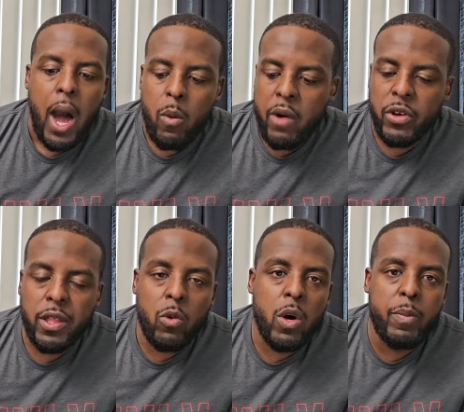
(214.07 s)
However,
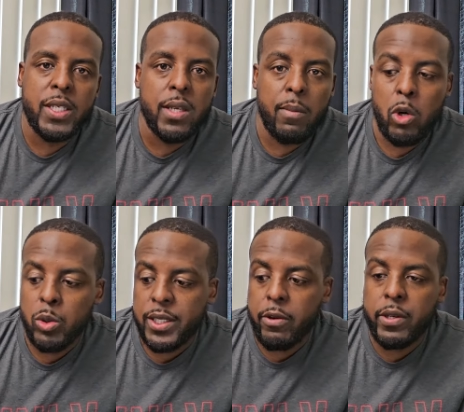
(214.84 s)
there will be some who
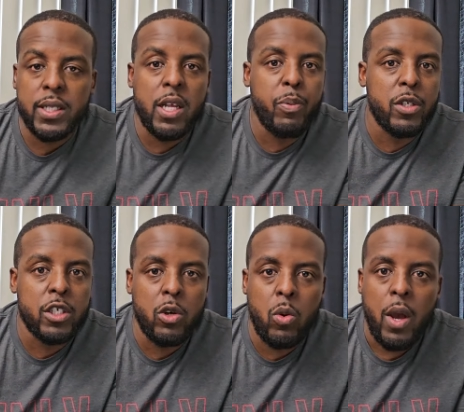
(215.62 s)
seriously
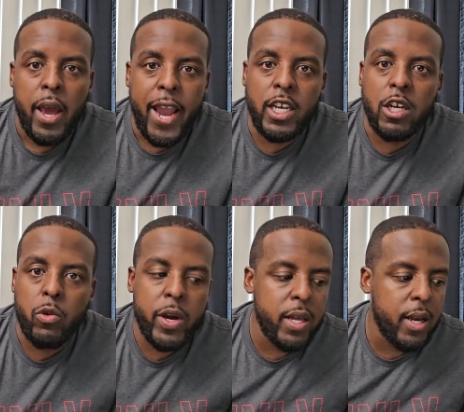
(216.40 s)
pursue a
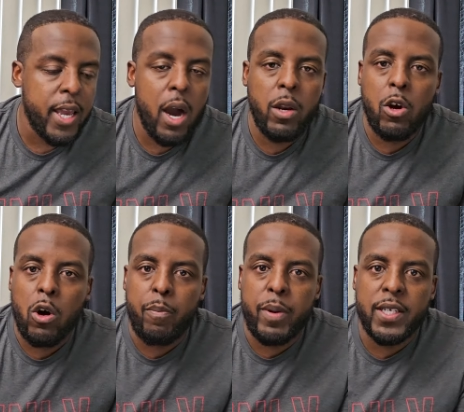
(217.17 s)
degree in accounting
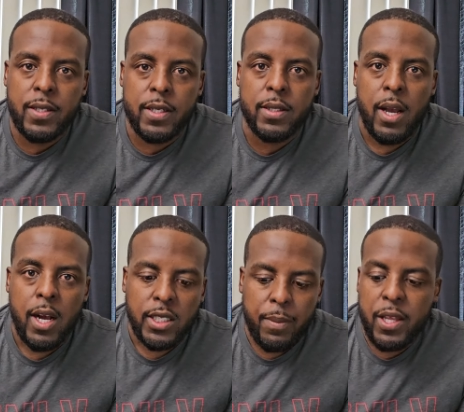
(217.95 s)
or business,
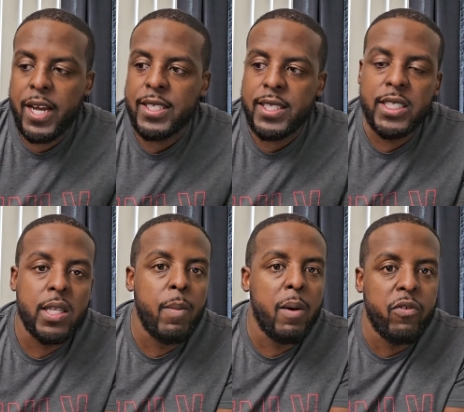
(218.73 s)
something that sets
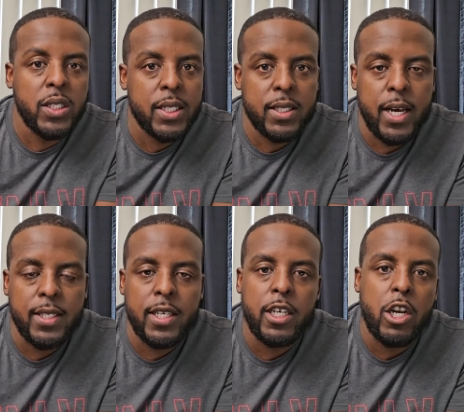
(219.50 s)
them up for
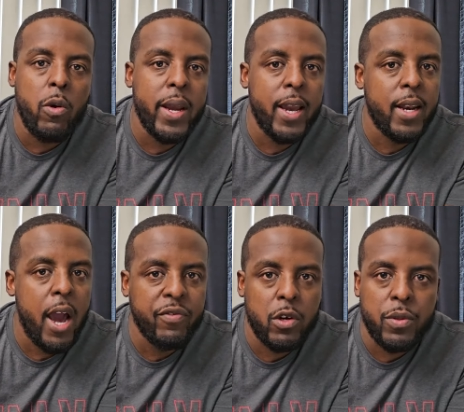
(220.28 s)
success during and
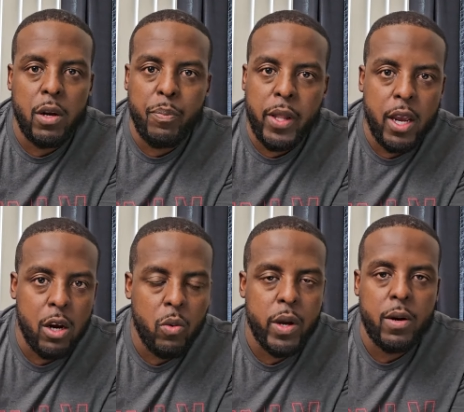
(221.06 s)
after their playing
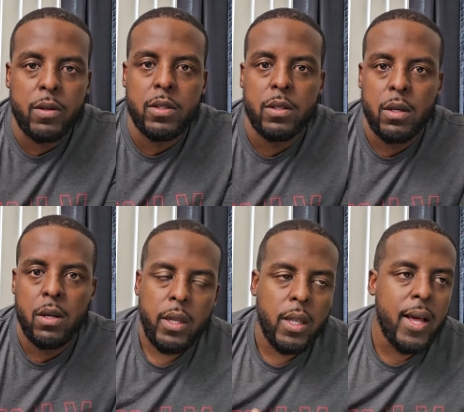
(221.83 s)
careers.
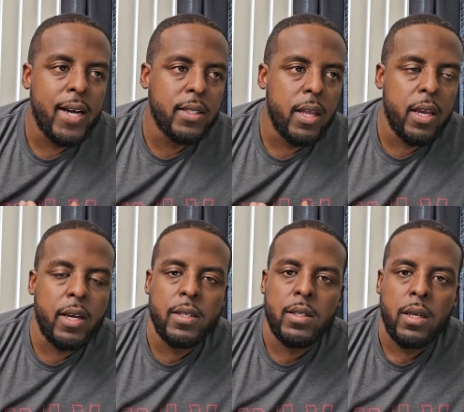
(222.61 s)
And the last thing
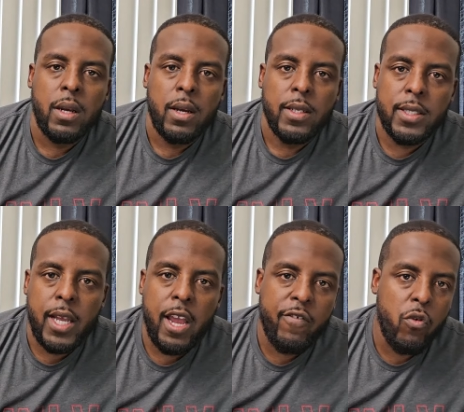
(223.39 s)
is,
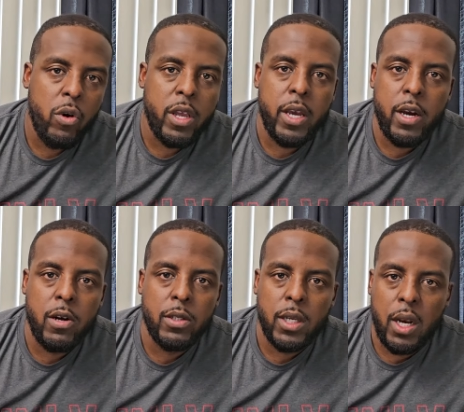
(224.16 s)
staying four
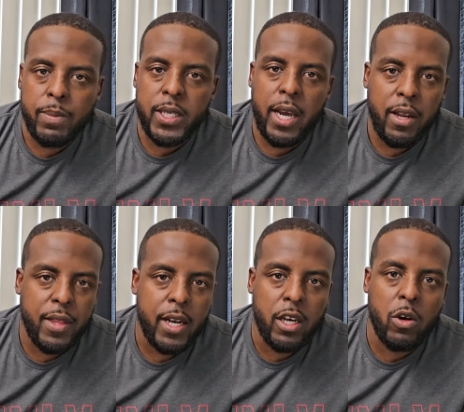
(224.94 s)
years and obtaining
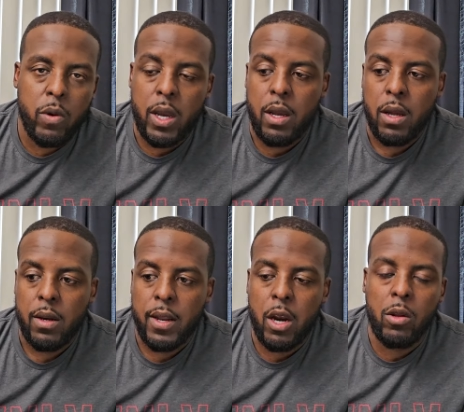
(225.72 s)
that degree
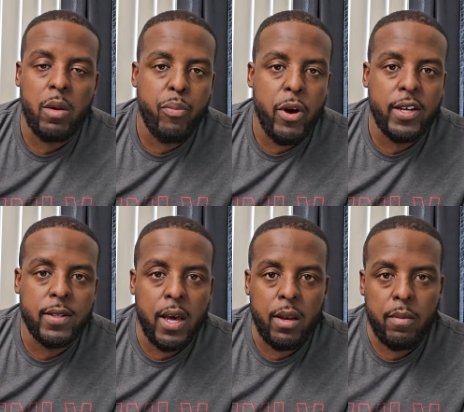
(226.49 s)
not only breaks
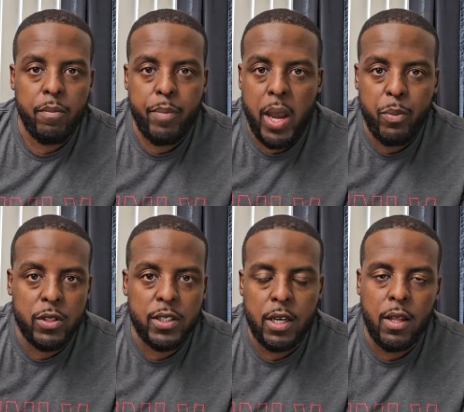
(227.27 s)
that paper
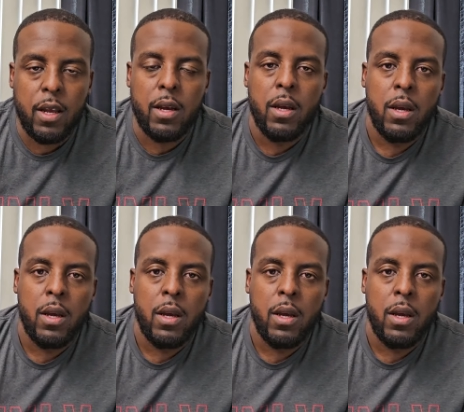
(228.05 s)
ceiling,